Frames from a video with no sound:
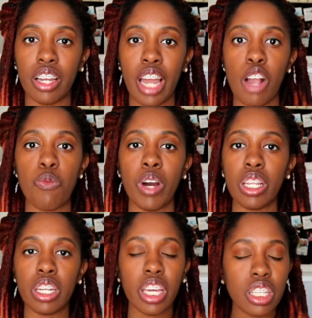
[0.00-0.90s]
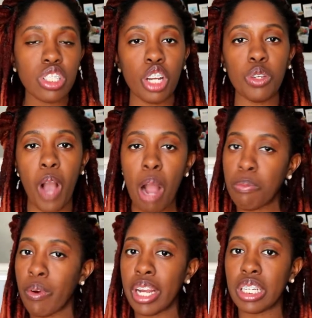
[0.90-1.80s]
Like what lens are you
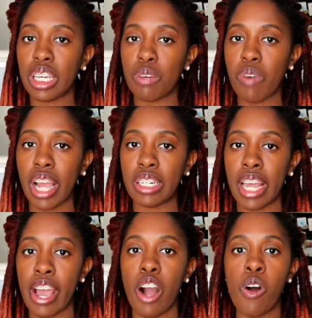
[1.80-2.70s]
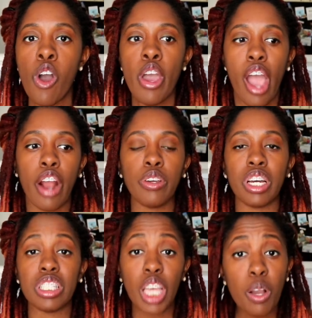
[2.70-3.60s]
operating in right now? Are you
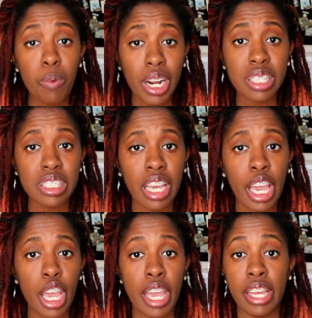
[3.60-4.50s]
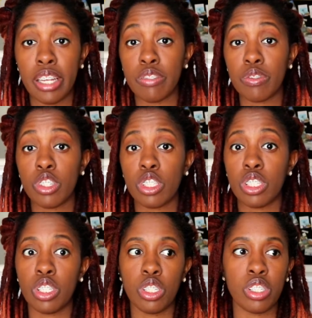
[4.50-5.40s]
gonna take what I say and
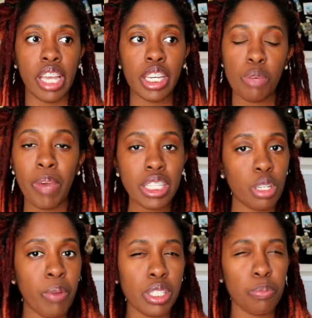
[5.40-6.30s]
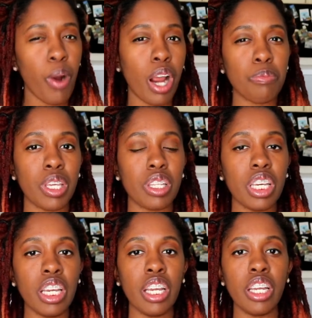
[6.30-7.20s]
take it back to my department
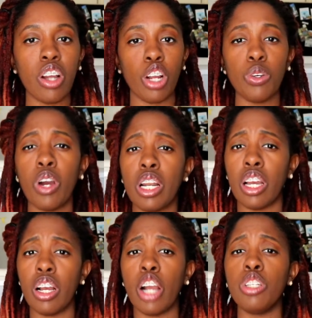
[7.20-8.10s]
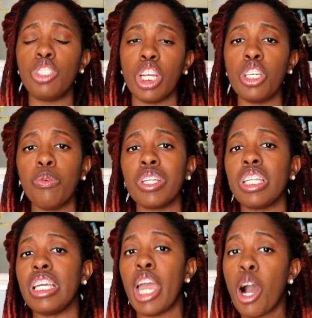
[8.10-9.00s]
lead? Are you gonna, are you
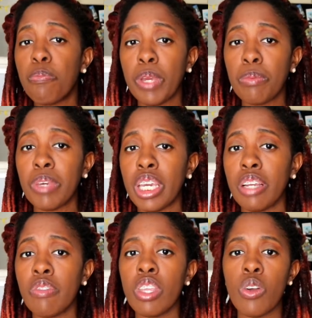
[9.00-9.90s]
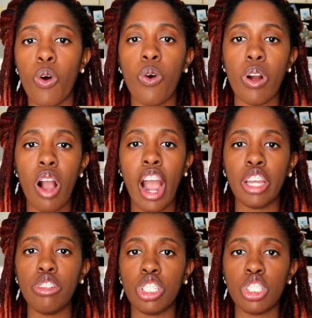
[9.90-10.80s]
genuinely helping me? Or are
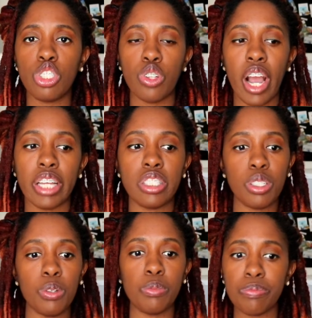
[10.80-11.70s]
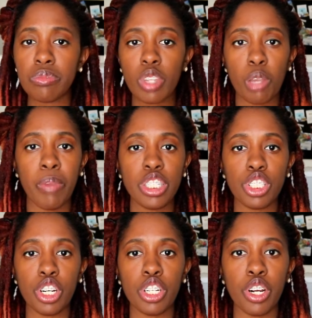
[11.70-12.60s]
you just trying to make
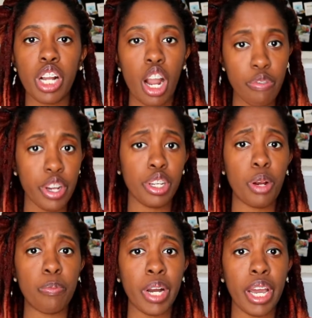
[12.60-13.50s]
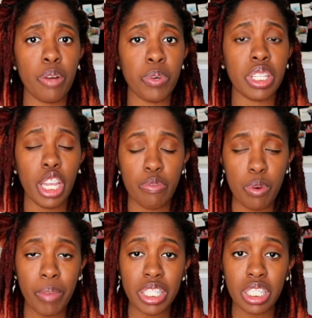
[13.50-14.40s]
sure you're covering your butt with the
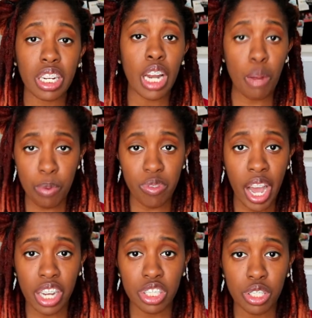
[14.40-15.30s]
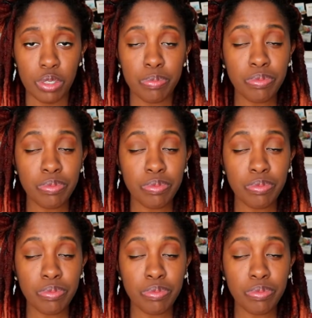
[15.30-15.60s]
information that I provide you?